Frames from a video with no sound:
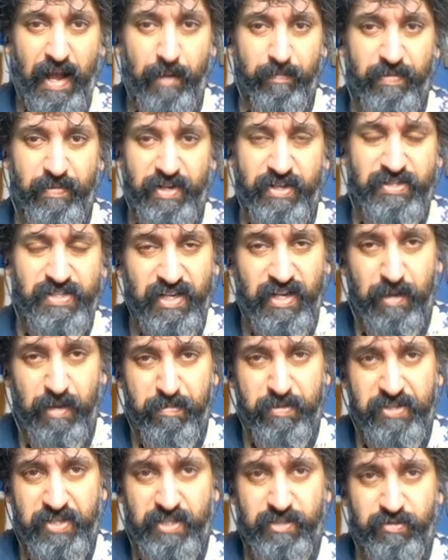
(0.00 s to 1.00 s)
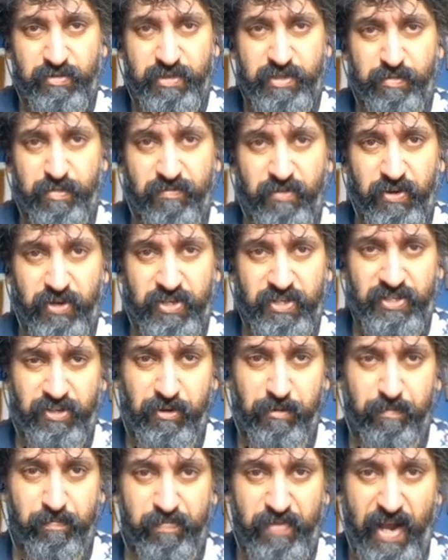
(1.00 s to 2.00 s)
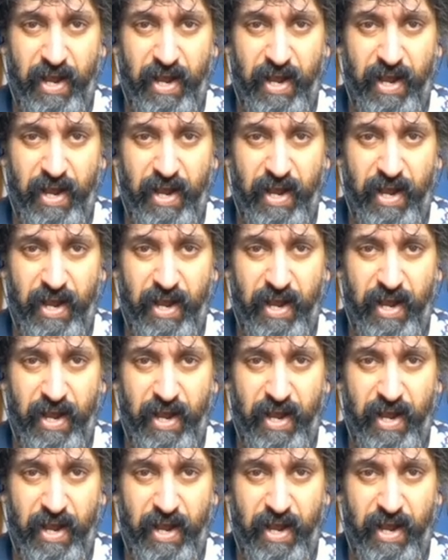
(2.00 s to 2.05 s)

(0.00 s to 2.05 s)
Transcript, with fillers: Uh, um, there's a couple of things we should be focusing on.